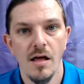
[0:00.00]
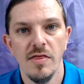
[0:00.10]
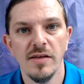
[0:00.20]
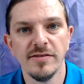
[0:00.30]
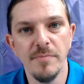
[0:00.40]

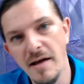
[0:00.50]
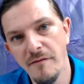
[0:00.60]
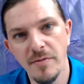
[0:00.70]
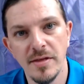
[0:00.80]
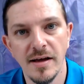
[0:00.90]
This is Matt
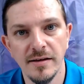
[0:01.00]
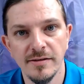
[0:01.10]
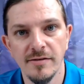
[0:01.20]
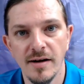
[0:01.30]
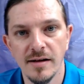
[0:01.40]
from the Dice of
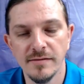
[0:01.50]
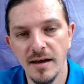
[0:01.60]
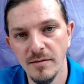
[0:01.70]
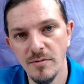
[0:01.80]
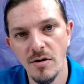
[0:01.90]
the Round
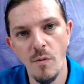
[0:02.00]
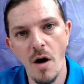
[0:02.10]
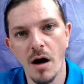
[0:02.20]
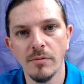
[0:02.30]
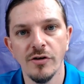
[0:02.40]
Table.
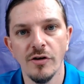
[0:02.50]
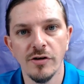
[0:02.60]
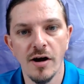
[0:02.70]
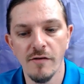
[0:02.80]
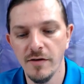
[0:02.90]
Welcome to
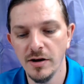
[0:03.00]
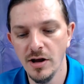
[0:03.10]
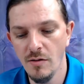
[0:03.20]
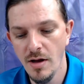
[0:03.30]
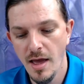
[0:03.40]
another
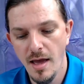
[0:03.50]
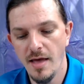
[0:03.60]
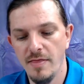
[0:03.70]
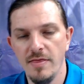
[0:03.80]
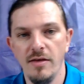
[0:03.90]
video.
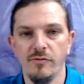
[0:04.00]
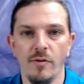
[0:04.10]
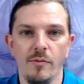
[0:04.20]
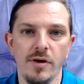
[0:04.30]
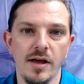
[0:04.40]
And in this
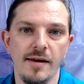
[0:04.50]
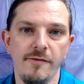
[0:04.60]
one we got a